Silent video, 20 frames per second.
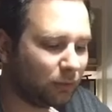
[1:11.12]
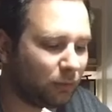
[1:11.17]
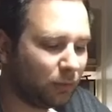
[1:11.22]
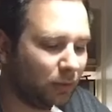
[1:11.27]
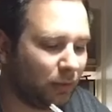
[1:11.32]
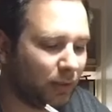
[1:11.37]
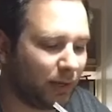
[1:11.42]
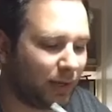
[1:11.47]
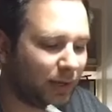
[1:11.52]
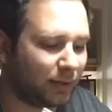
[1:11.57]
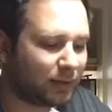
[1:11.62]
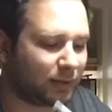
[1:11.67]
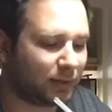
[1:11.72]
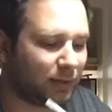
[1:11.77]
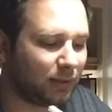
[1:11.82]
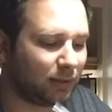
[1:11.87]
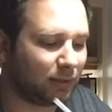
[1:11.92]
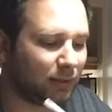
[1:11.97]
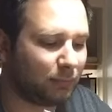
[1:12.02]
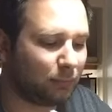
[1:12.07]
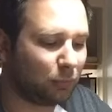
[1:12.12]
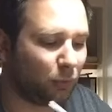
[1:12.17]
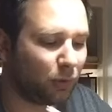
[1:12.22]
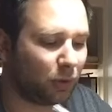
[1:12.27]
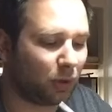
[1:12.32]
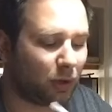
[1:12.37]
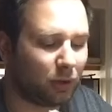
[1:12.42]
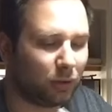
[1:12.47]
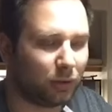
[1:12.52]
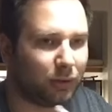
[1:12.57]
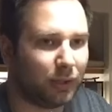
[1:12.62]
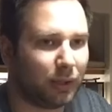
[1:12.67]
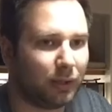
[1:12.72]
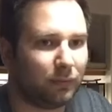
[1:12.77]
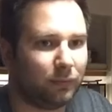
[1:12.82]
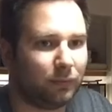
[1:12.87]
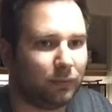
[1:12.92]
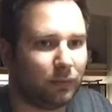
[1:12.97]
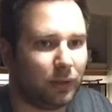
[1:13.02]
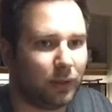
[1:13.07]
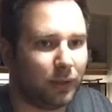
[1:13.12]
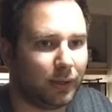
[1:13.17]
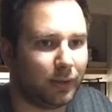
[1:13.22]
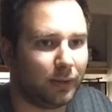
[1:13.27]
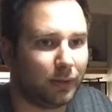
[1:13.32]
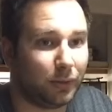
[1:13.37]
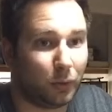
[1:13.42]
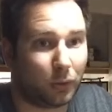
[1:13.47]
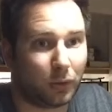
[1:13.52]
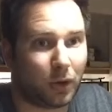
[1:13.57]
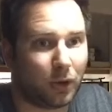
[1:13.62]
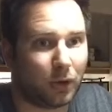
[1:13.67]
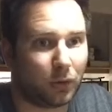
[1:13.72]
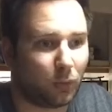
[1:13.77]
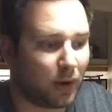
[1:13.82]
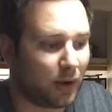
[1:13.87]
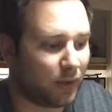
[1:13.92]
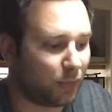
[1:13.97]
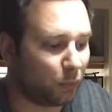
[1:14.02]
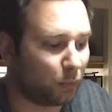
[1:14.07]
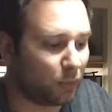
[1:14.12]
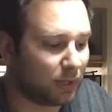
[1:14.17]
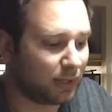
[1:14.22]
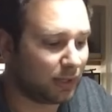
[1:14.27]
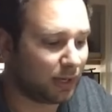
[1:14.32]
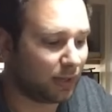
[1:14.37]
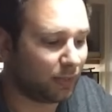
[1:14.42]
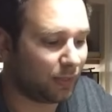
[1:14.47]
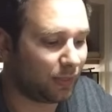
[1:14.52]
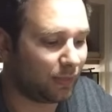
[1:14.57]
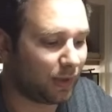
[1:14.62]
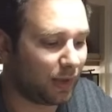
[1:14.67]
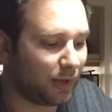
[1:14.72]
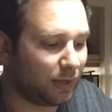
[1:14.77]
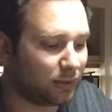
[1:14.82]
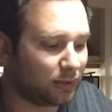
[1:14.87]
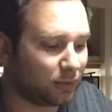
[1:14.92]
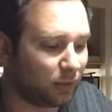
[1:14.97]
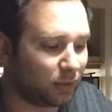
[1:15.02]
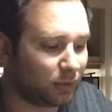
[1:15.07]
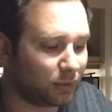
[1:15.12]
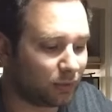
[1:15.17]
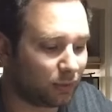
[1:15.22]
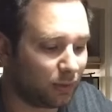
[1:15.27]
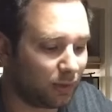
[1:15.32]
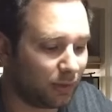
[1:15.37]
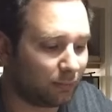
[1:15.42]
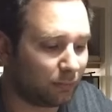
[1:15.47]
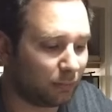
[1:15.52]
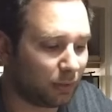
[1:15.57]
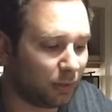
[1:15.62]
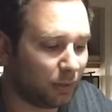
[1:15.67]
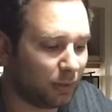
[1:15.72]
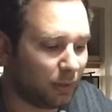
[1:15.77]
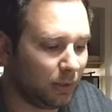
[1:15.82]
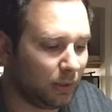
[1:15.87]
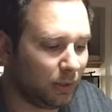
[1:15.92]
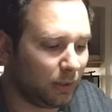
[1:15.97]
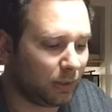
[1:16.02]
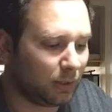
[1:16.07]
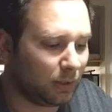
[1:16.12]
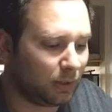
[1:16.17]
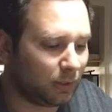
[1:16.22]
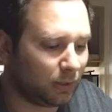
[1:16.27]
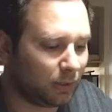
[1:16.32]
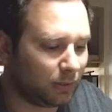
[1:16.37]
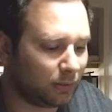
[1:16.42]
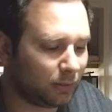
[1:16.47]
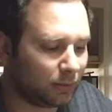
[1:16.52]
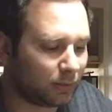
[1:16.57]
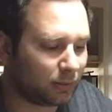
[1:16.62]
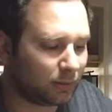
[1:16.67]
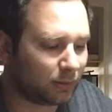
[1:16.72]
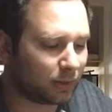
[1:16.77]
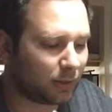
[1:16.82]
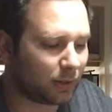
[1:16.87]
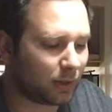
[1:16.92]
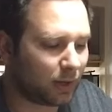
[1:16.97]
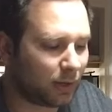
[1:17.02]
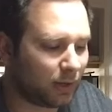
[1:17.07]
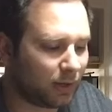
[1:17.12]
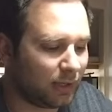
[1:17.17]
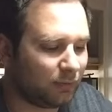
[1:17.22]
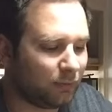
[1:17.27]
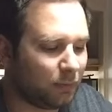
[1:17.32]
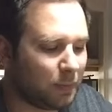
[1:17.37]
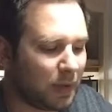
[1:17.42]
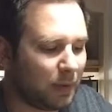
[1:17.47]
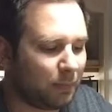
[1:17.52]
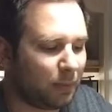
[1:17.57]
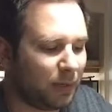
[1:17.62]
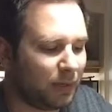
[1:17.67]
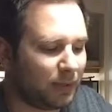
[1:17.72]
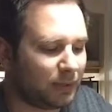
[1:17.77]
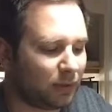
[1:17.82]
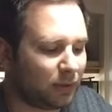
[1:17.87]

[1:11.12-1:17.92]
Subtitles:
Previously, I had jankily filmed some hobby videos at my desk in the spare room, but it really wasn't set up in a way